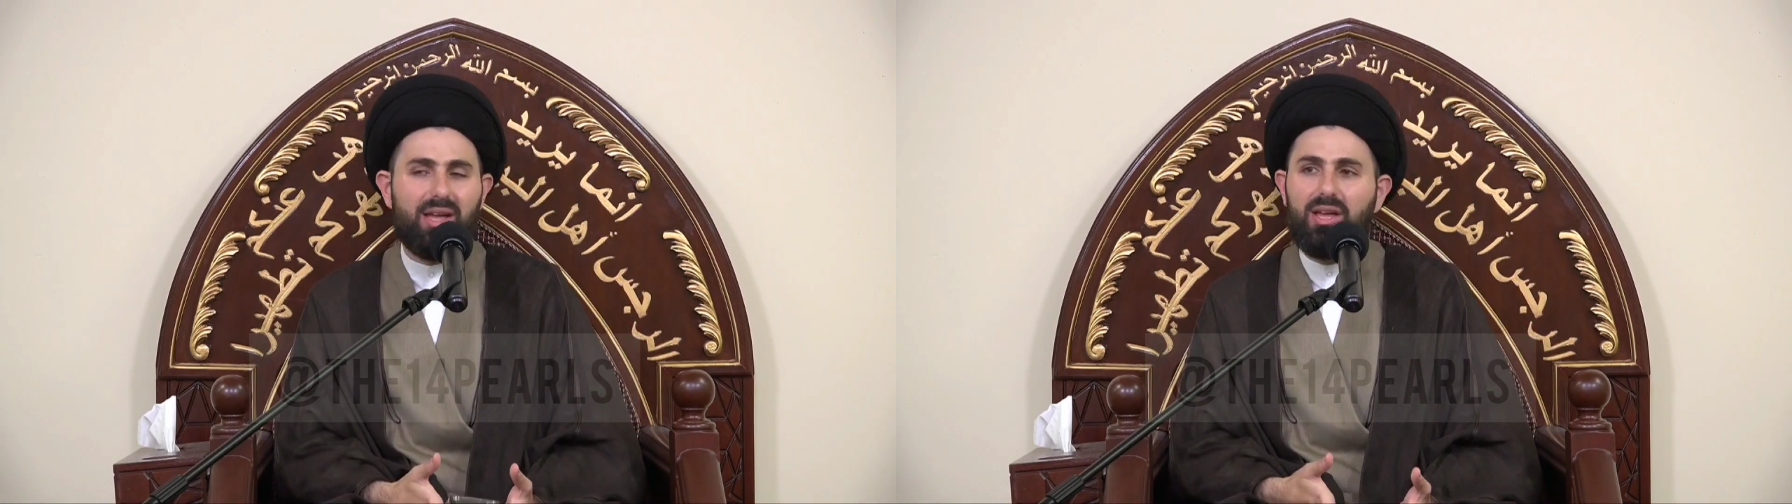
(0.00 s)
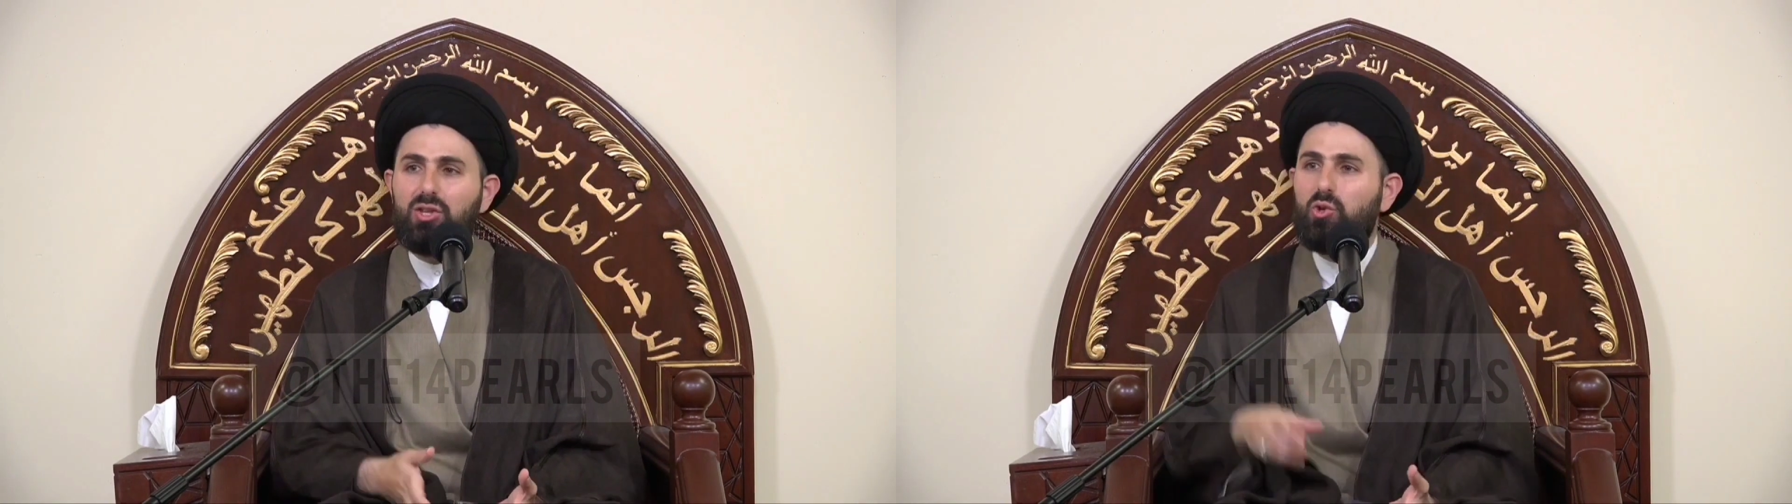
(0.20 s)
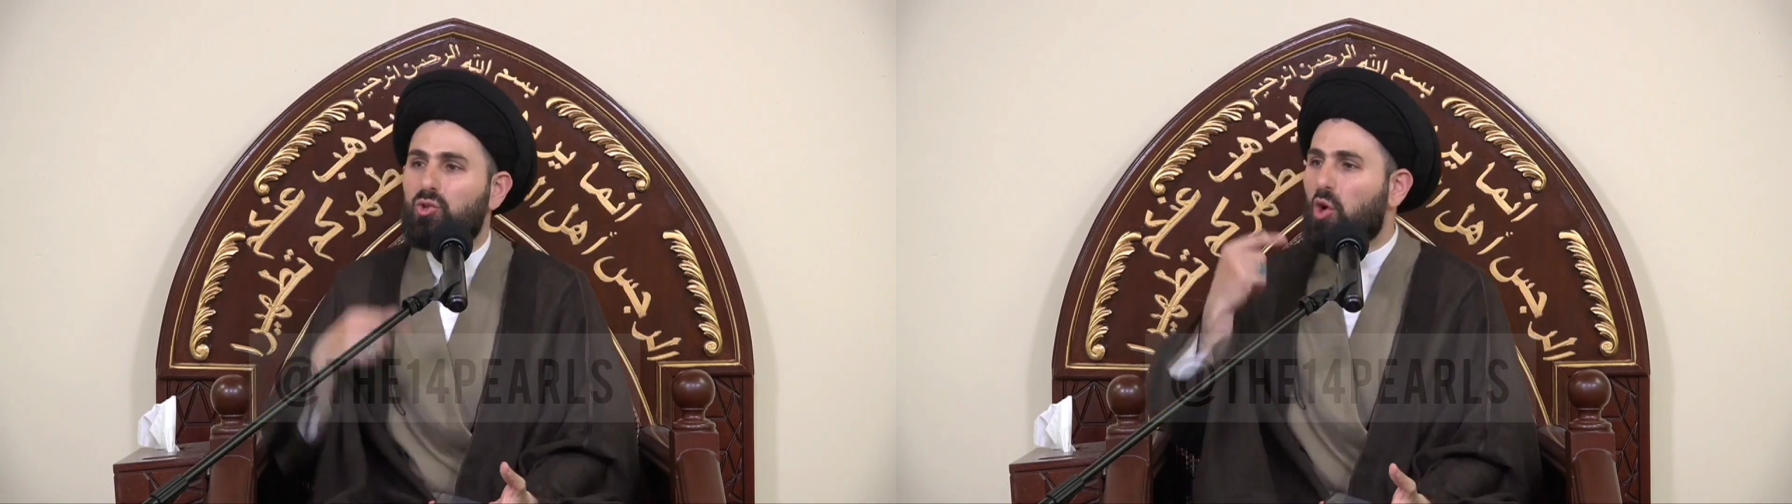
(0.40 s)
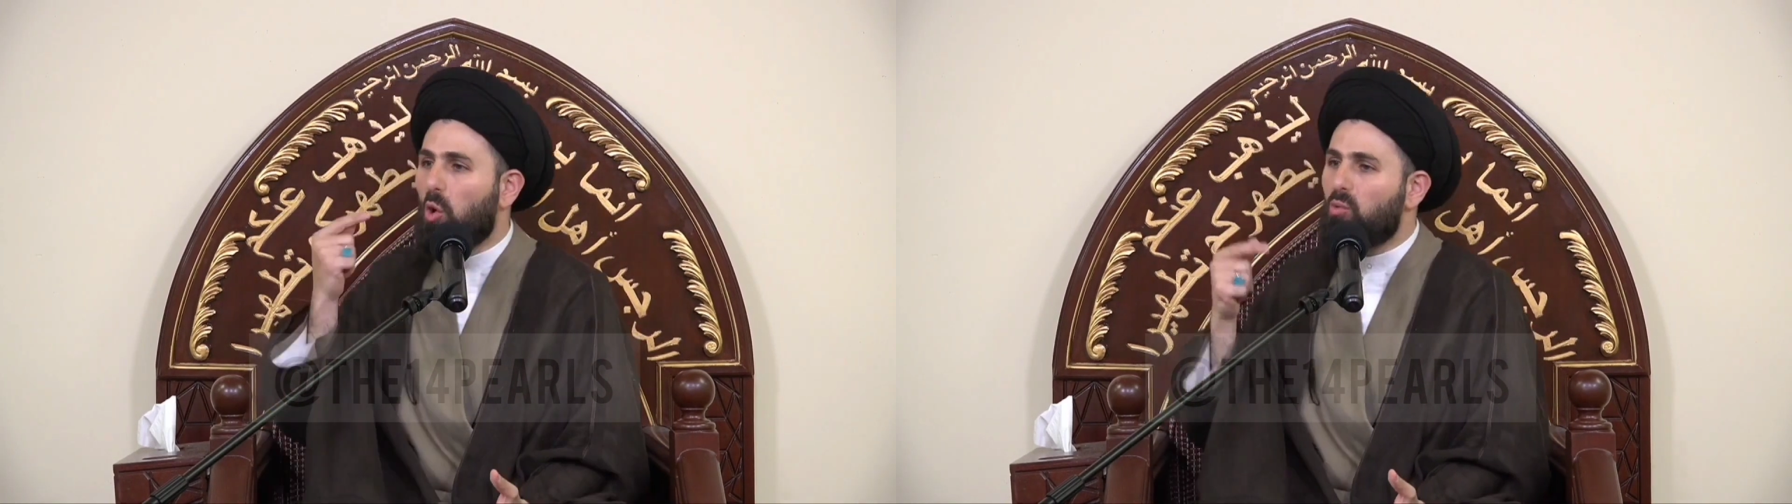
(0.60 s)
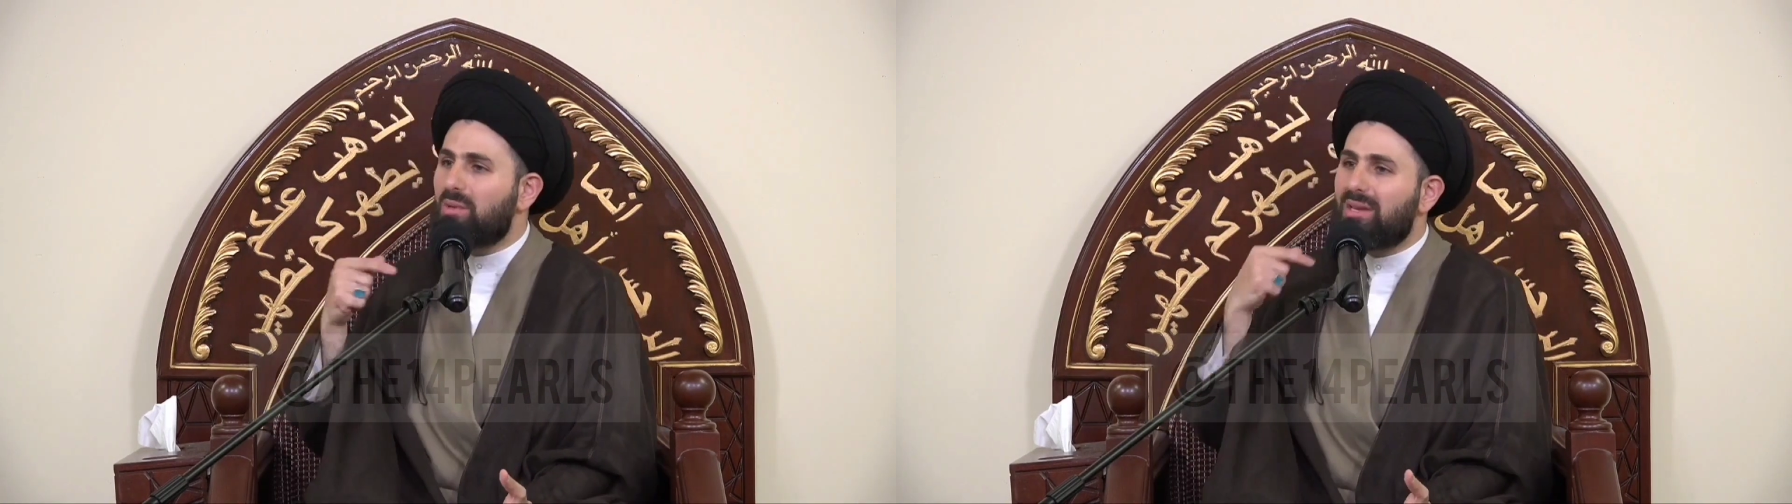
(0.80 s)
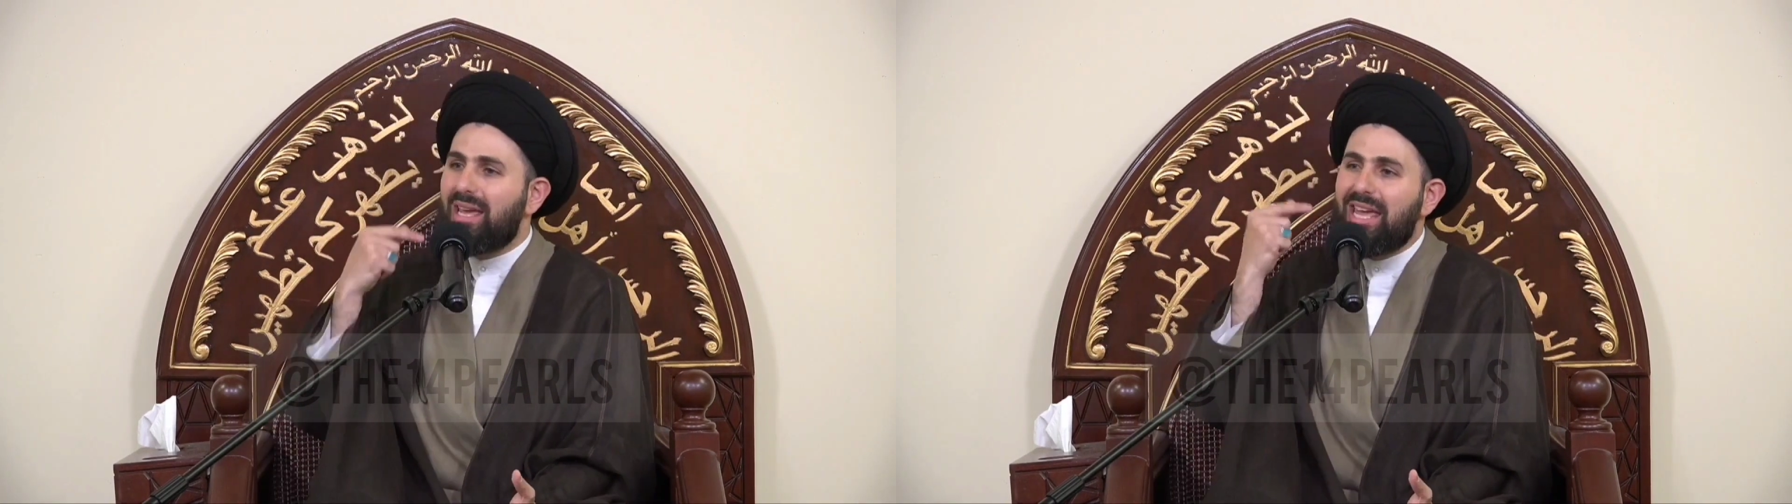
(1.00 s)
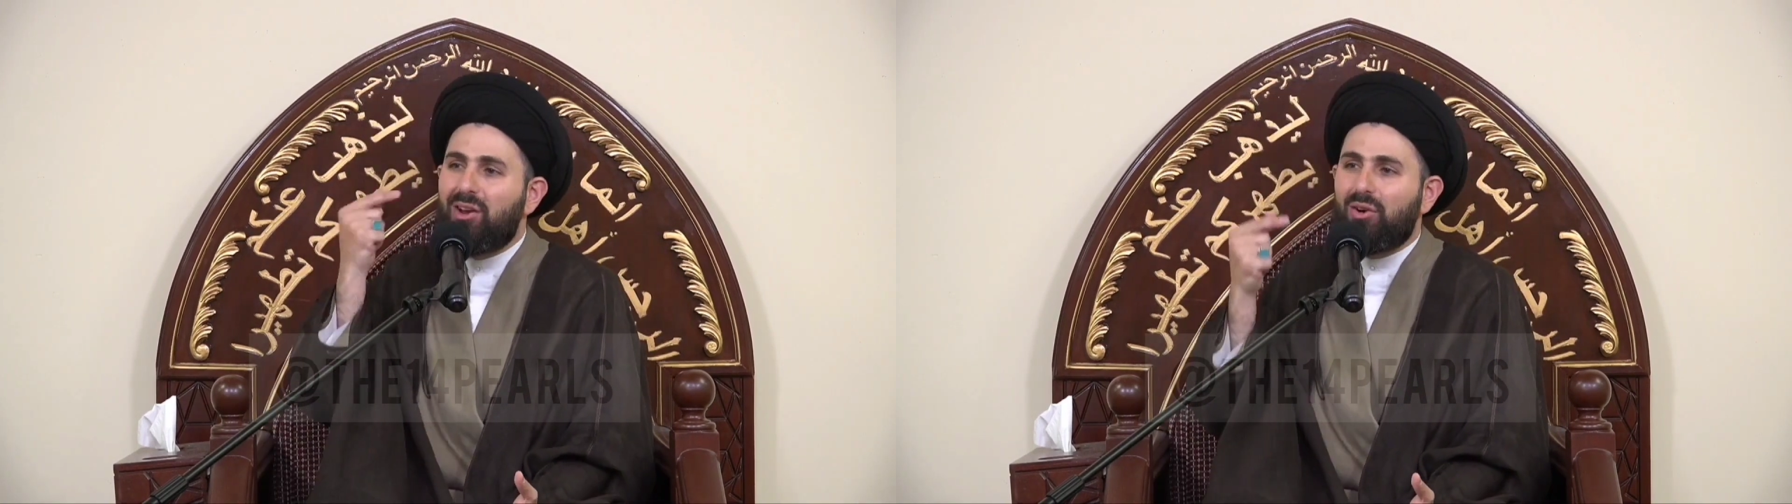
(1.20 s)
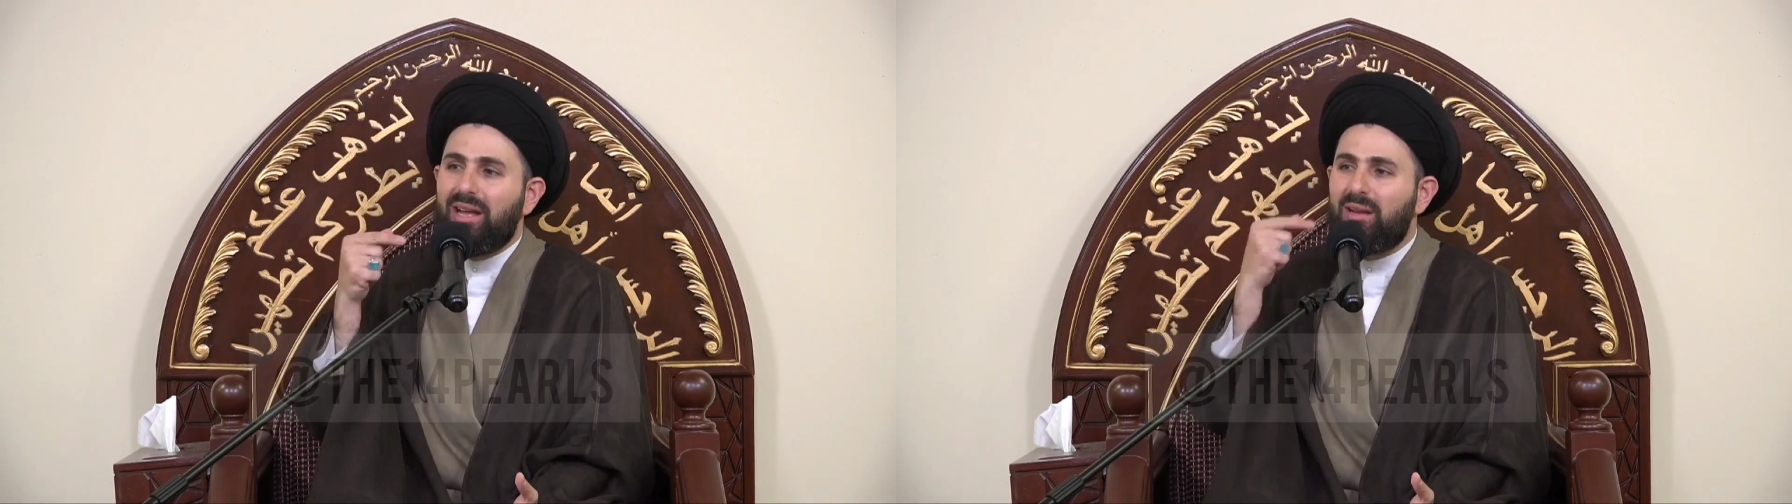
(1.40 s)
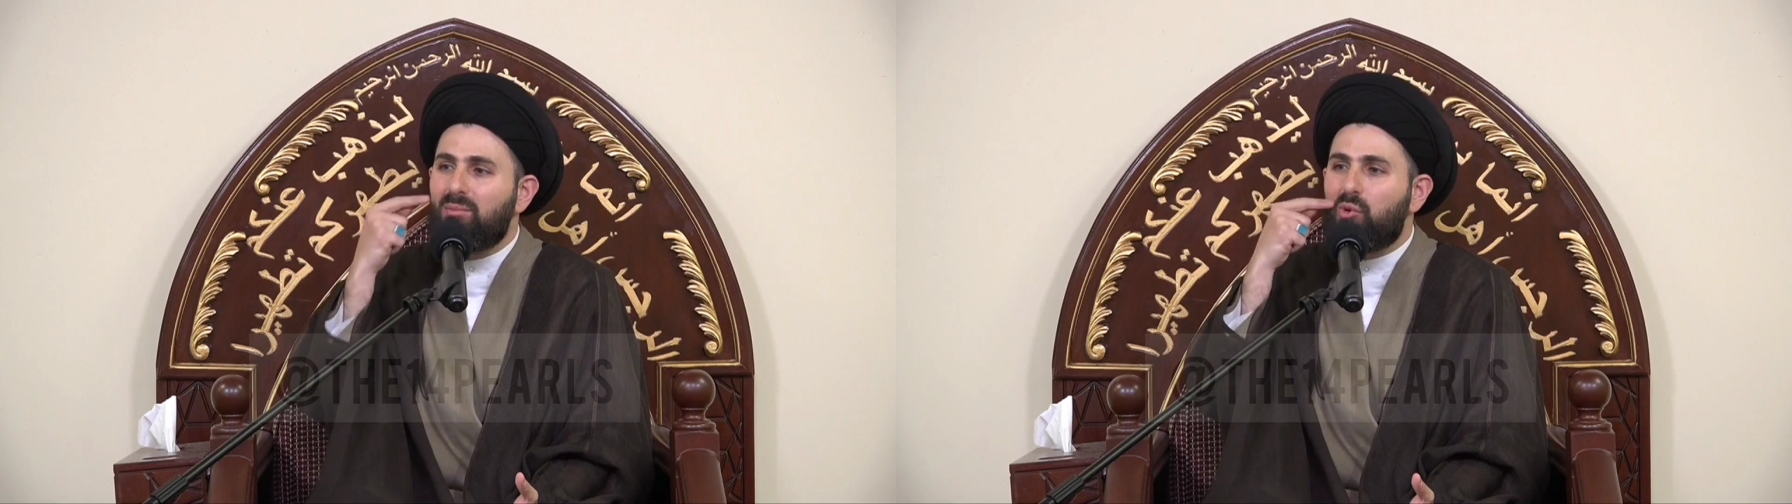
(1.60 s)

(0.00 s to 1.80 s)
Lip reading: you don't hear him